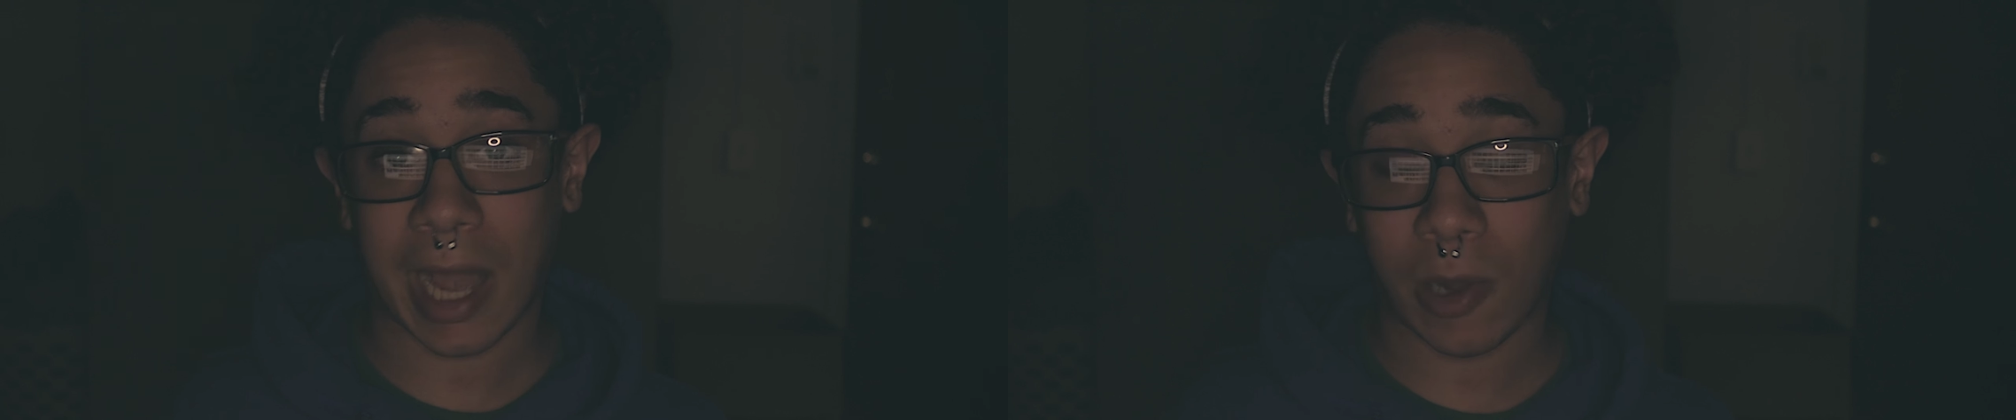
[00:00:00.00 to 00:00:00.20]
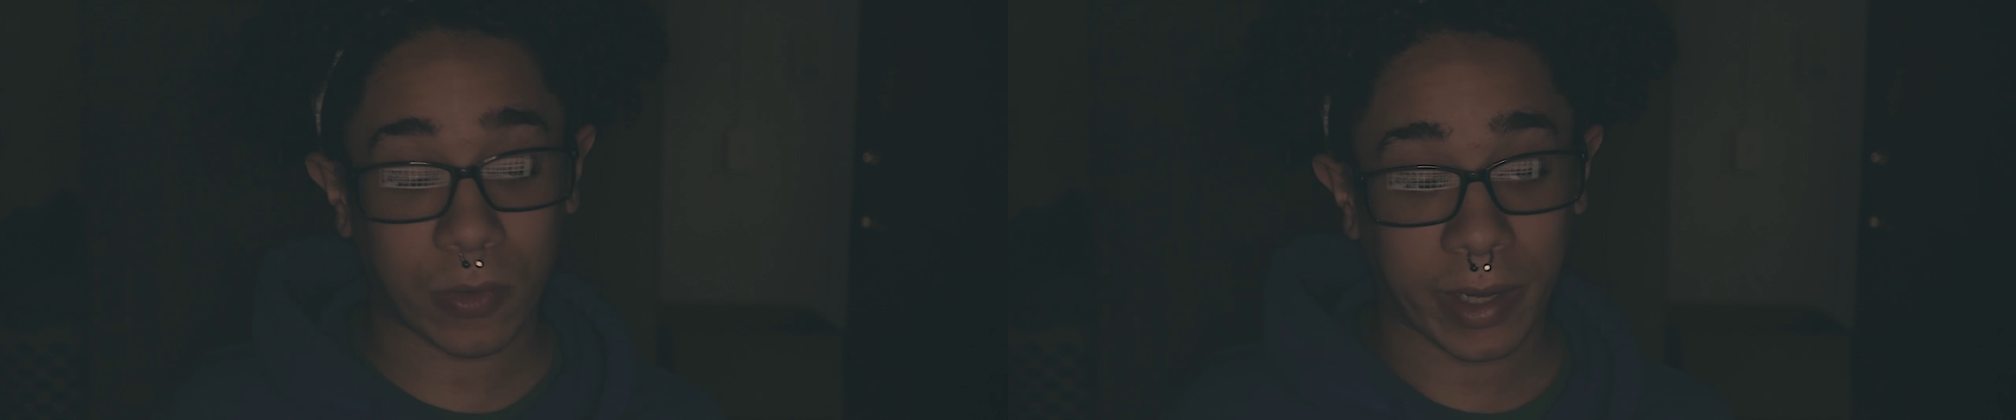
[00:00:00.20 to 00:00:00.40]

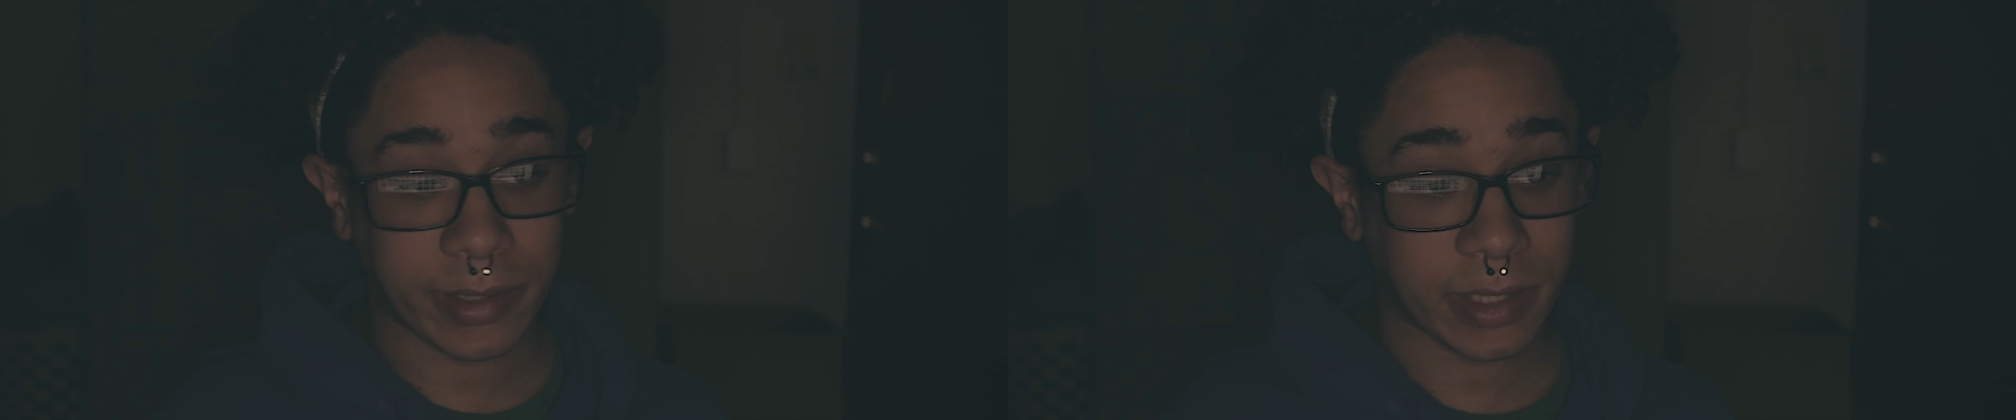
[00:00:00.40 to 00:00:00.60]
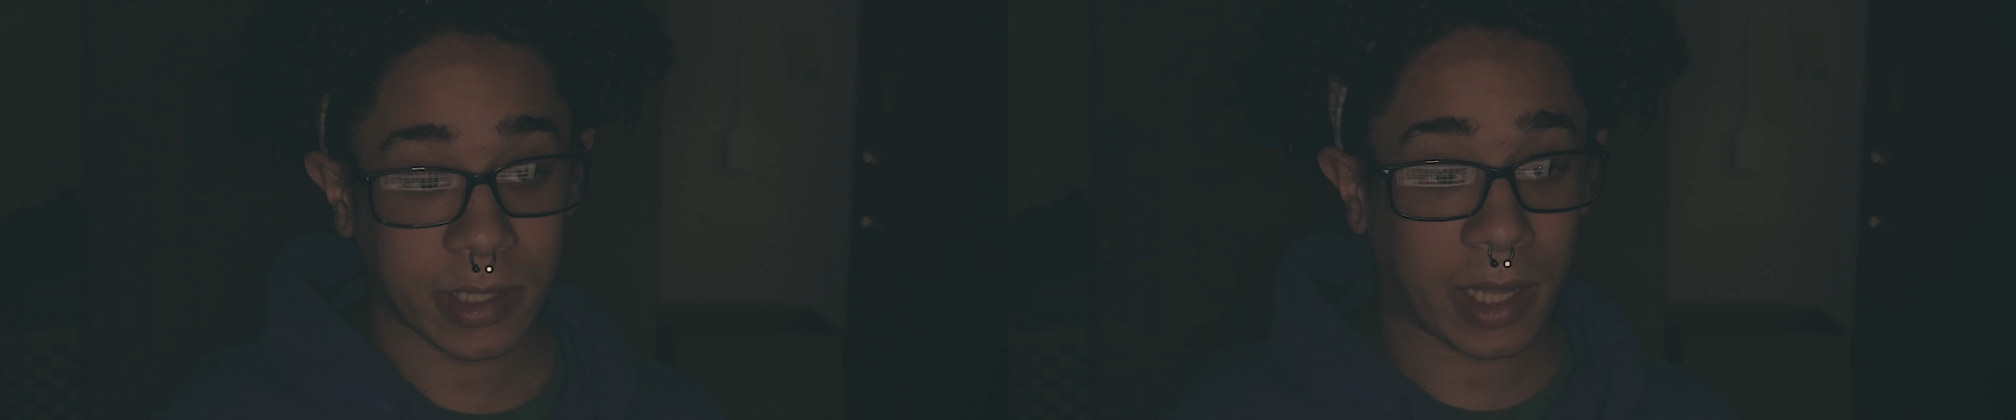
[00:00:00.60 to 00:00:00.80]
outright
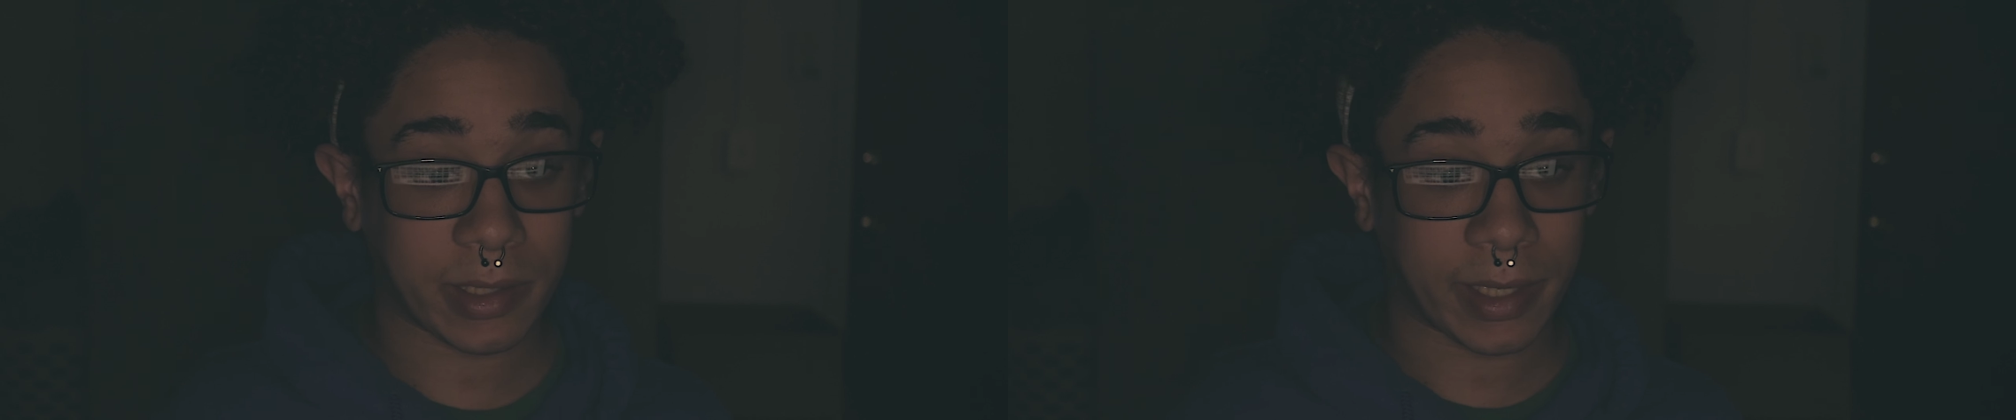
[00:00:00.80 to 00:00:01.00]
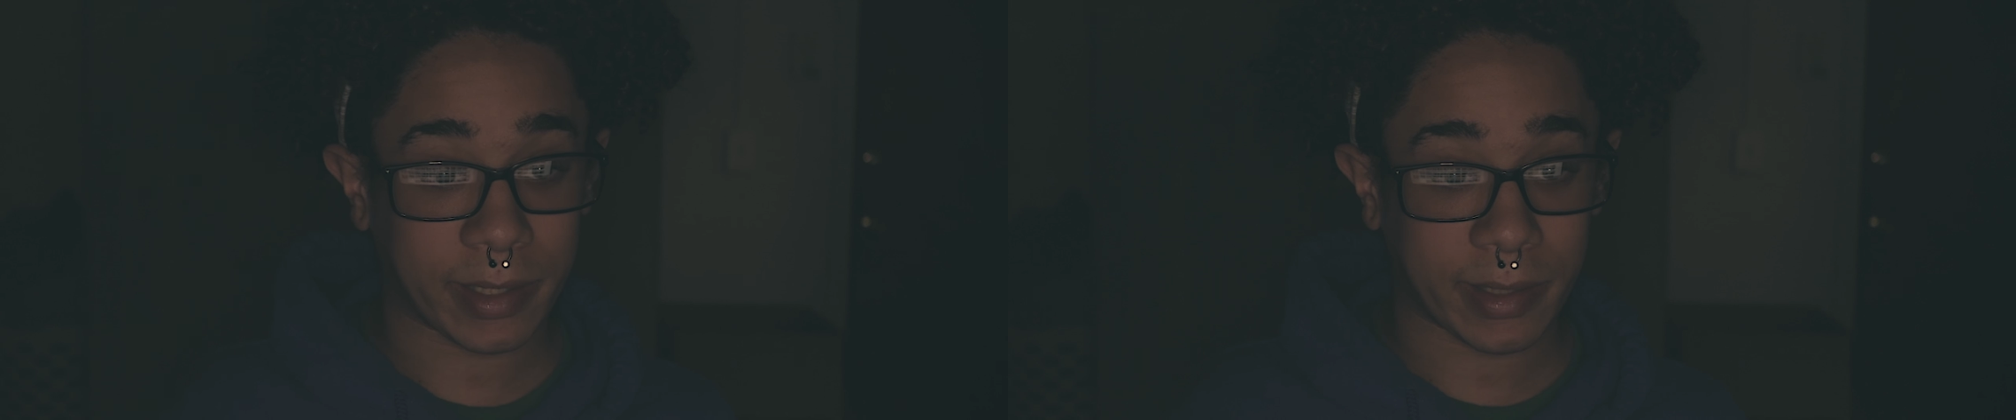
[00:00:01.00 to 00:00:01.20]
did not like,